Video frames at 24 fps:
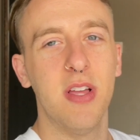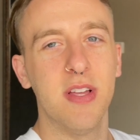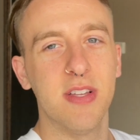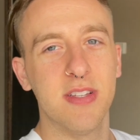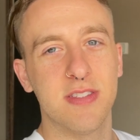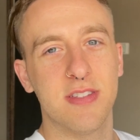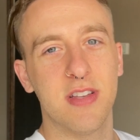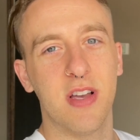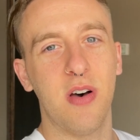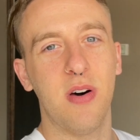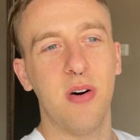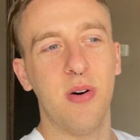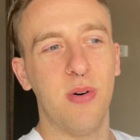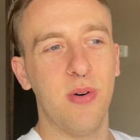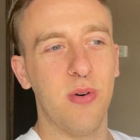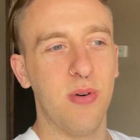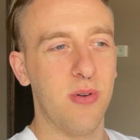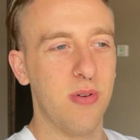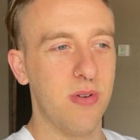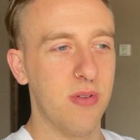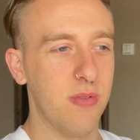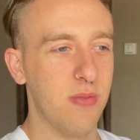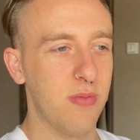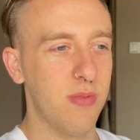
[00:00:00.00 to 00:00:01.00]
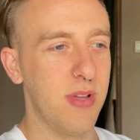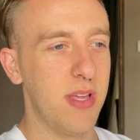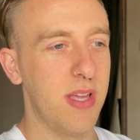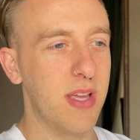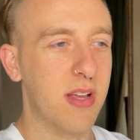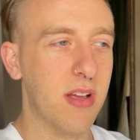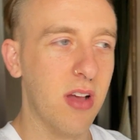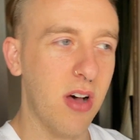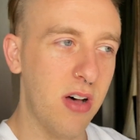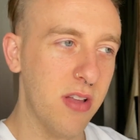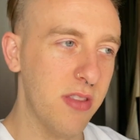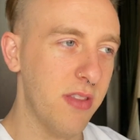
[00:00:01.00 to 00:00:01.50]
So we
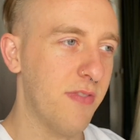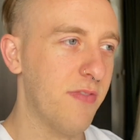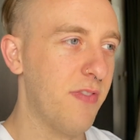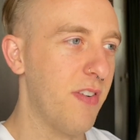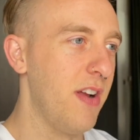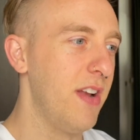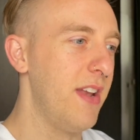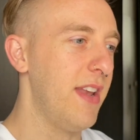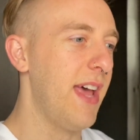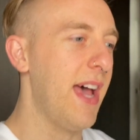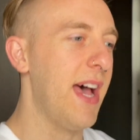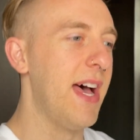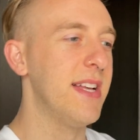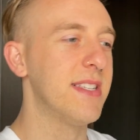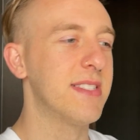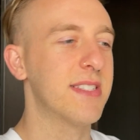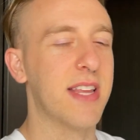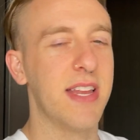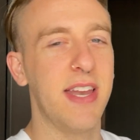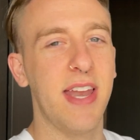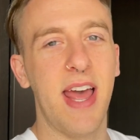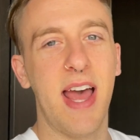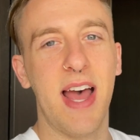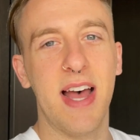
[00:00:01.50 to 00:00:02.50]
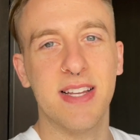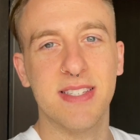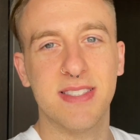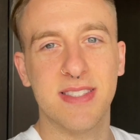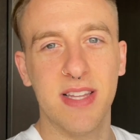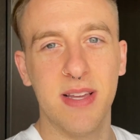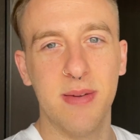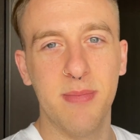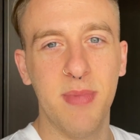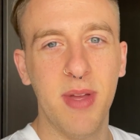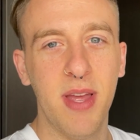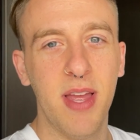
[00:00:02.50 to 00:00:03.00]
called the front desk and asked
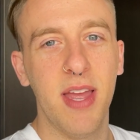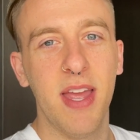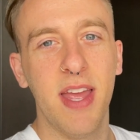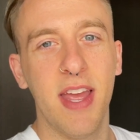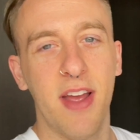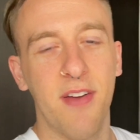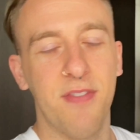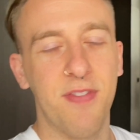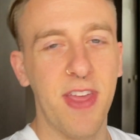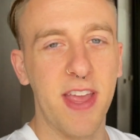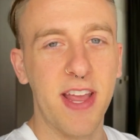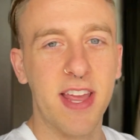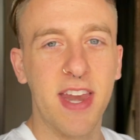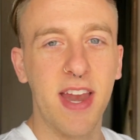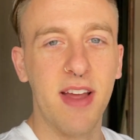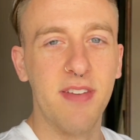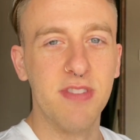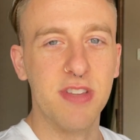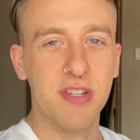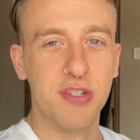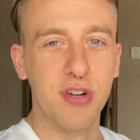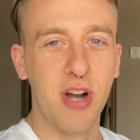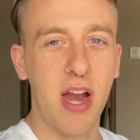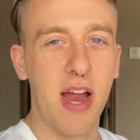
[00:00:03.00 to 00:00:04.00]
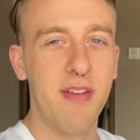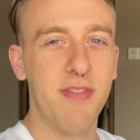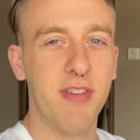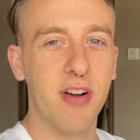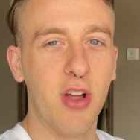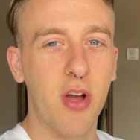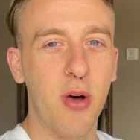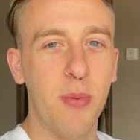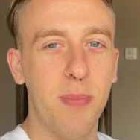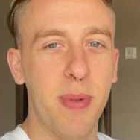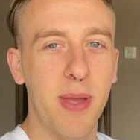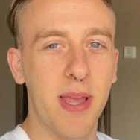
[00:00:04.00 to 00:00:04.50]
them if they could have the driver
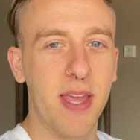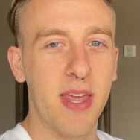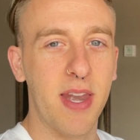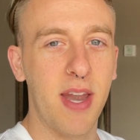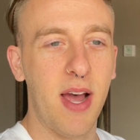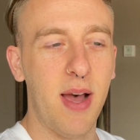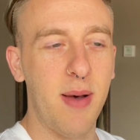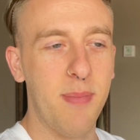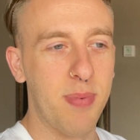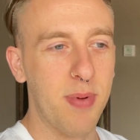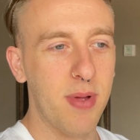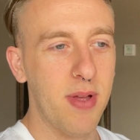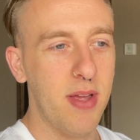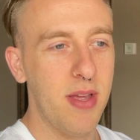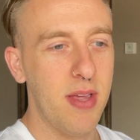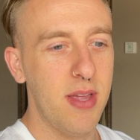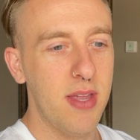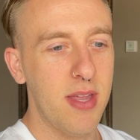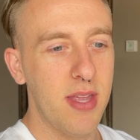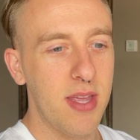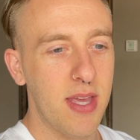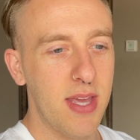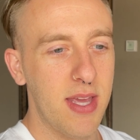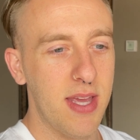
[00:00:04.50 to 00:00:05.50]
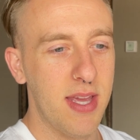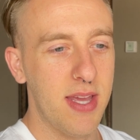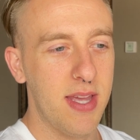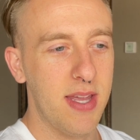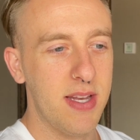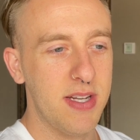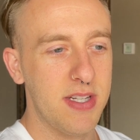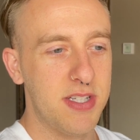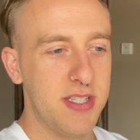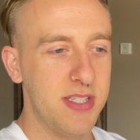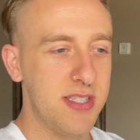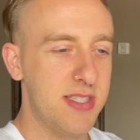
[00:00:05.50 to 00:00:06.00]
go pick it up,
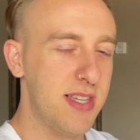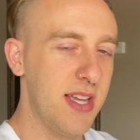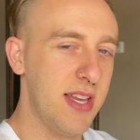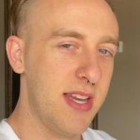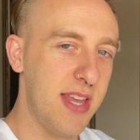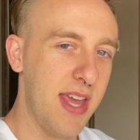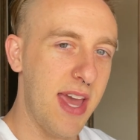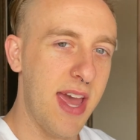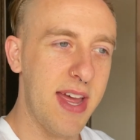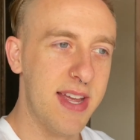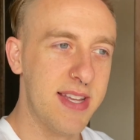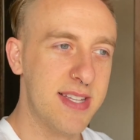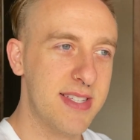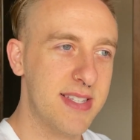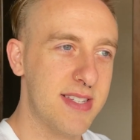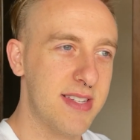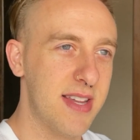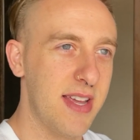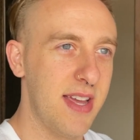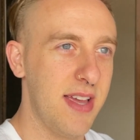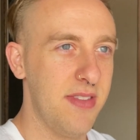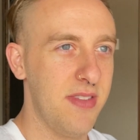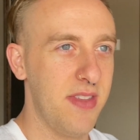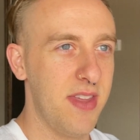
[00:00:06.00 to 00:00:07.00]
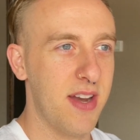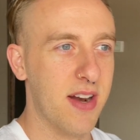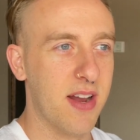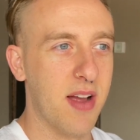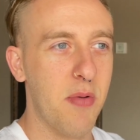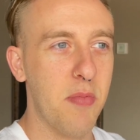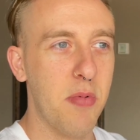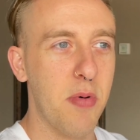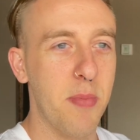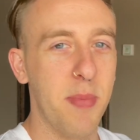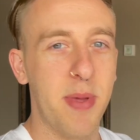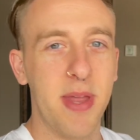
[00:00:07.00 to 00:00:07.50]
and she said yes. And then a
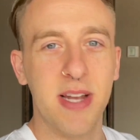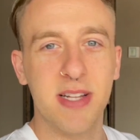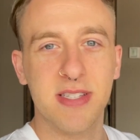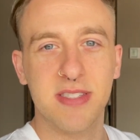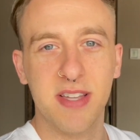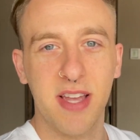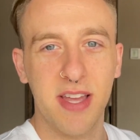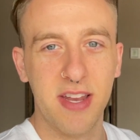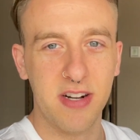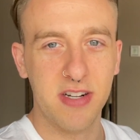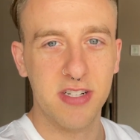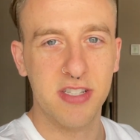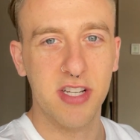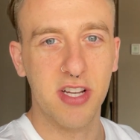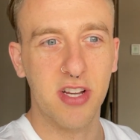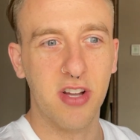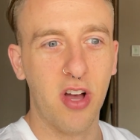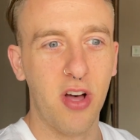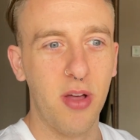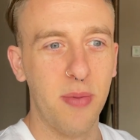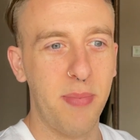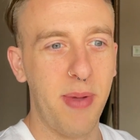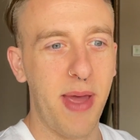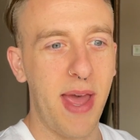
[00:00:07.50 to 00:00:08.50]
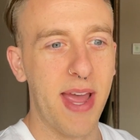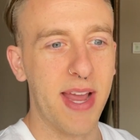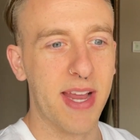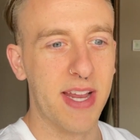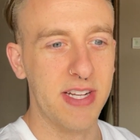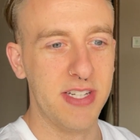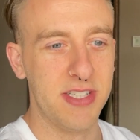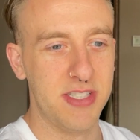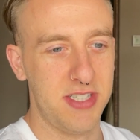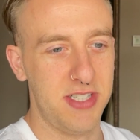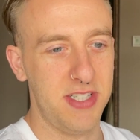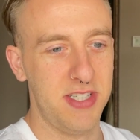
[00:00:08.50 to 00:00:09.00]
couple minutes later she called back
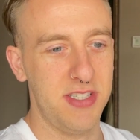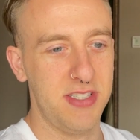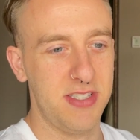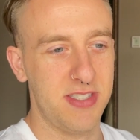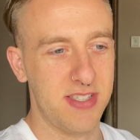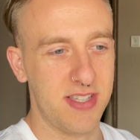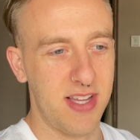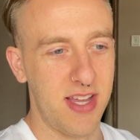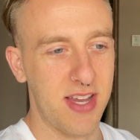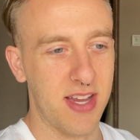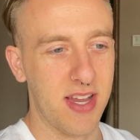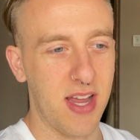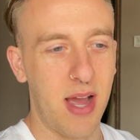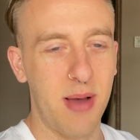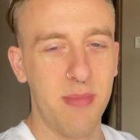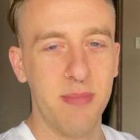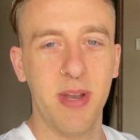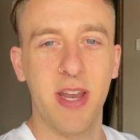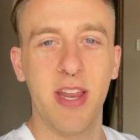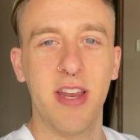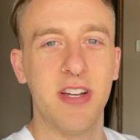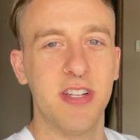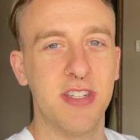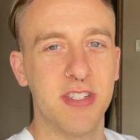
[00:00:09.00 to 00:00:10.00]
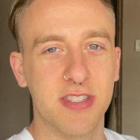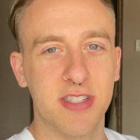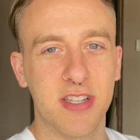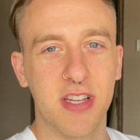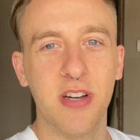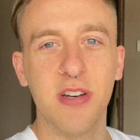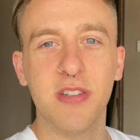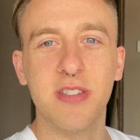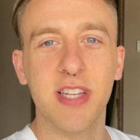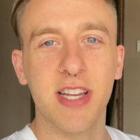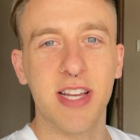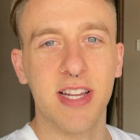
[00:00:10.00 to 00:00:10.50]
and she's like, I'm gonna just
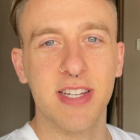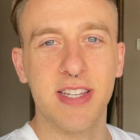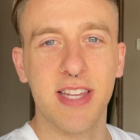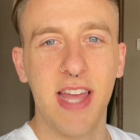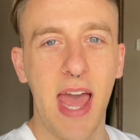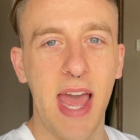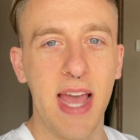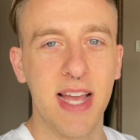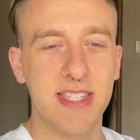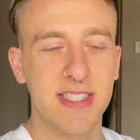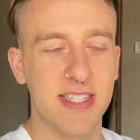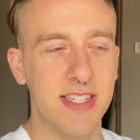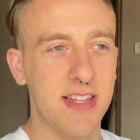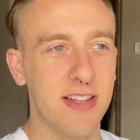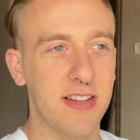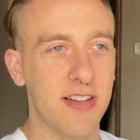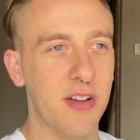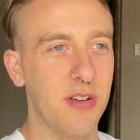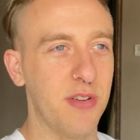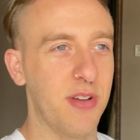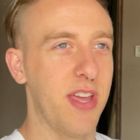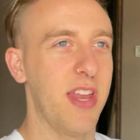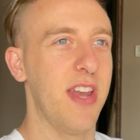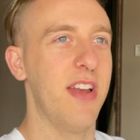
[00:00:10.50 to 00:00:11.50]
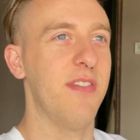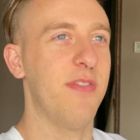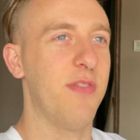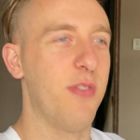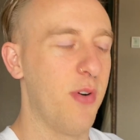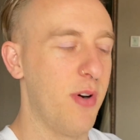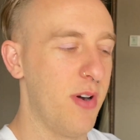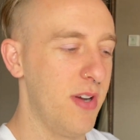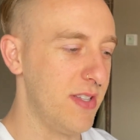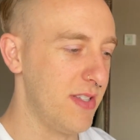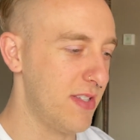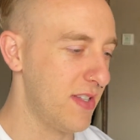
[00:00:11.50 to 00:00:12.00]
go take a taxi and go get it
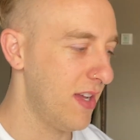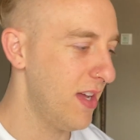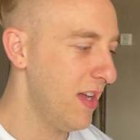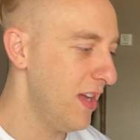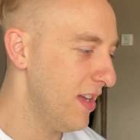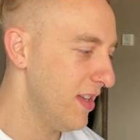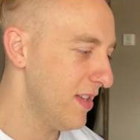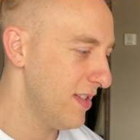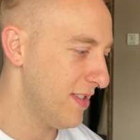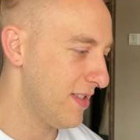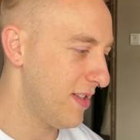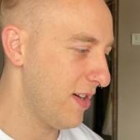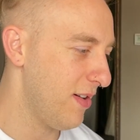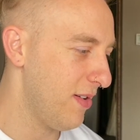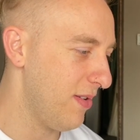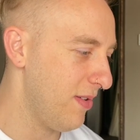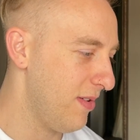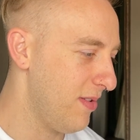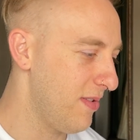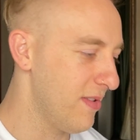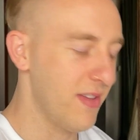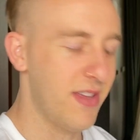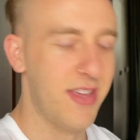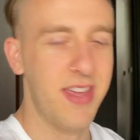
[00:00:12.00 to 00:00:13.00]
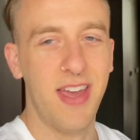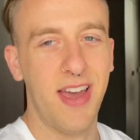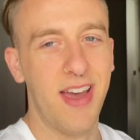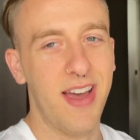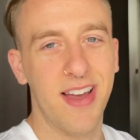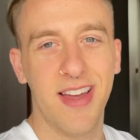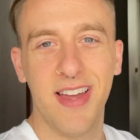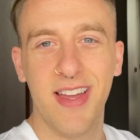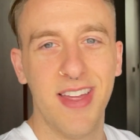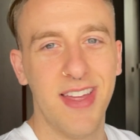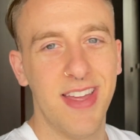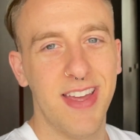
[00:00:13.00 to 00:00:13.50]
for us. So
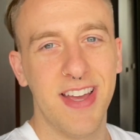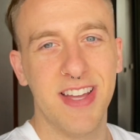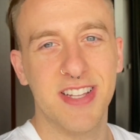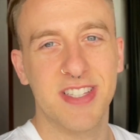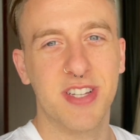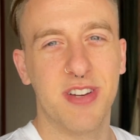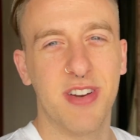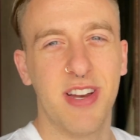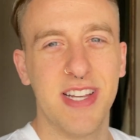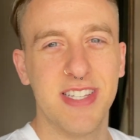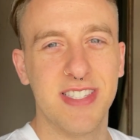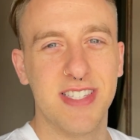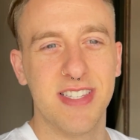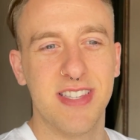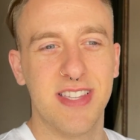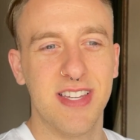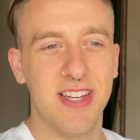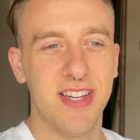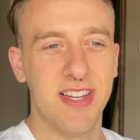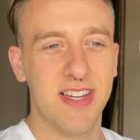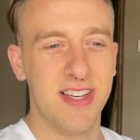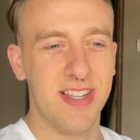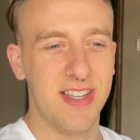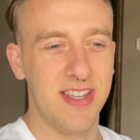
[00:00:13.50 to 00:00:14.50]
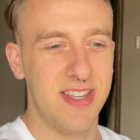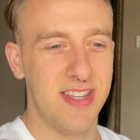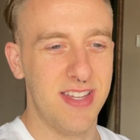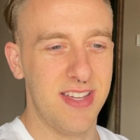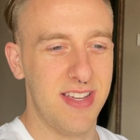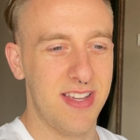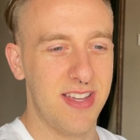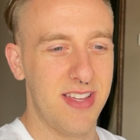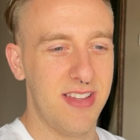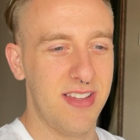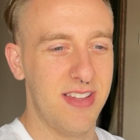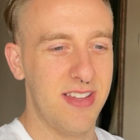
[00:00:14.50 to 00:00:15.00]
yeah, it's crazy.
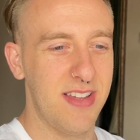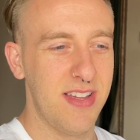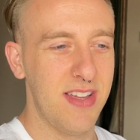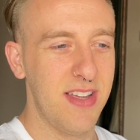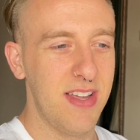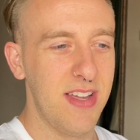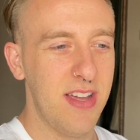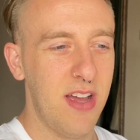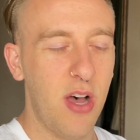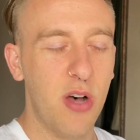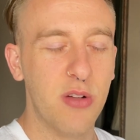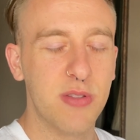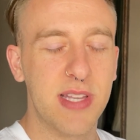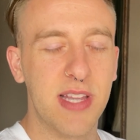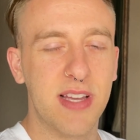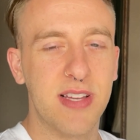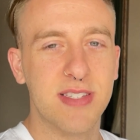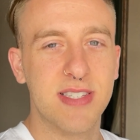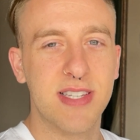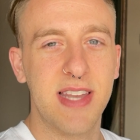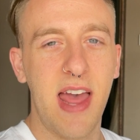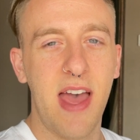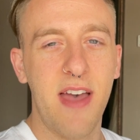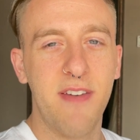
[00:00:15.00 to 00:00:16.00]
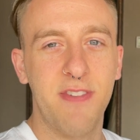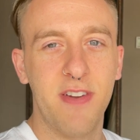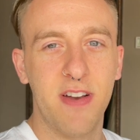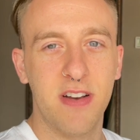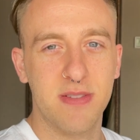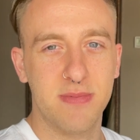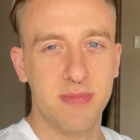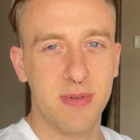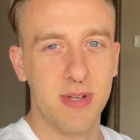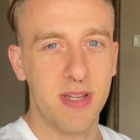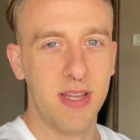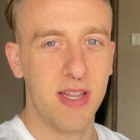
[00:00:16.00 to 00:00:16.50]
The hotel staff here
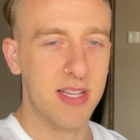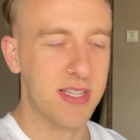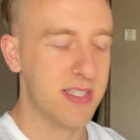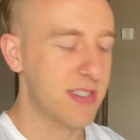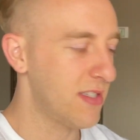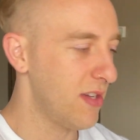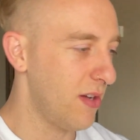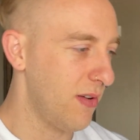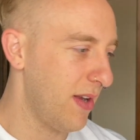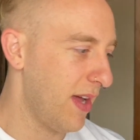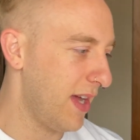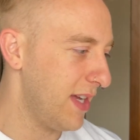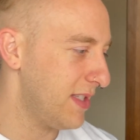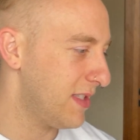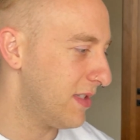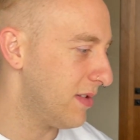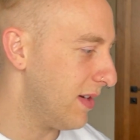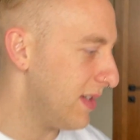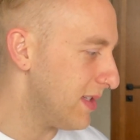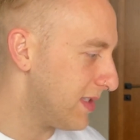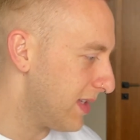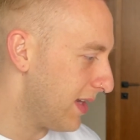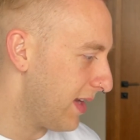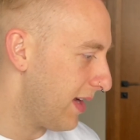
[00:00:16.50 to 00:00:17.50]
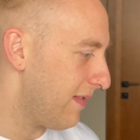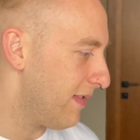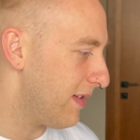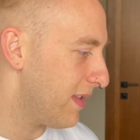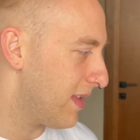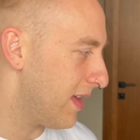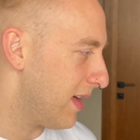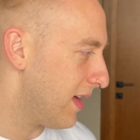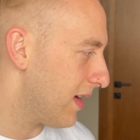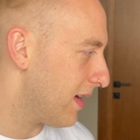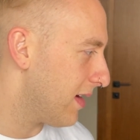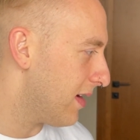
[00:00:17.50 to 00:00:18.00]
has been like so nice to us and
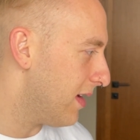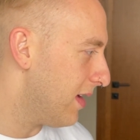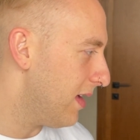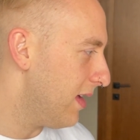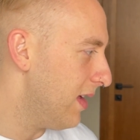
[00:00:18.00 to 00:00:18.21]
everything.